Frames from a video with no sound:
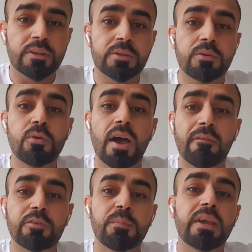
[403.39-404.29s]
So you
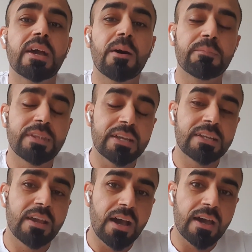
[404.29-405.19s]
have to become
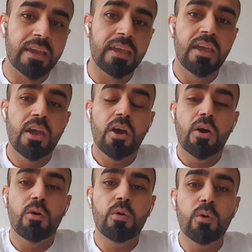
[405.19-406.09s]
that guy
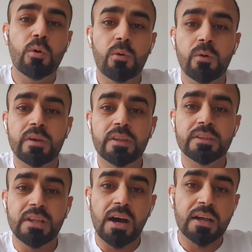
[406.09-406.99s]
who is
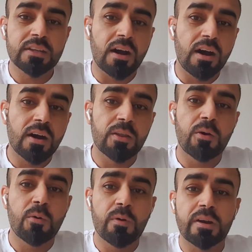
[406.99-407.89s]
not all
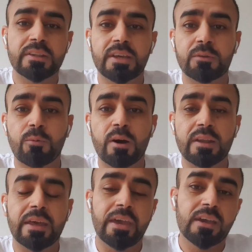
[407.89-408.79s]
over that
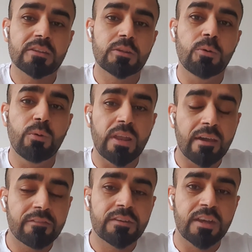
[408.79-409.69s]
one ex who
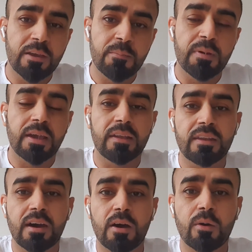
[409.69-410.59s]
left him, and
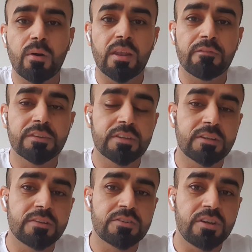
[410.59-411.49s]
now all of a
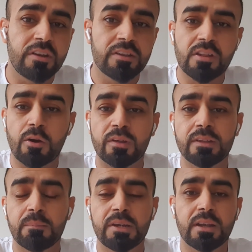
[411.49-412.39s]
sudden she reached out in
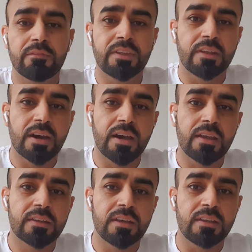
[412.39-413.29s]
the middle of the
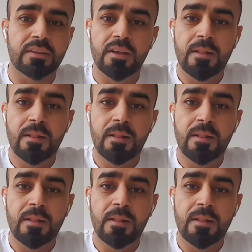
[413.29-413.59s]
night and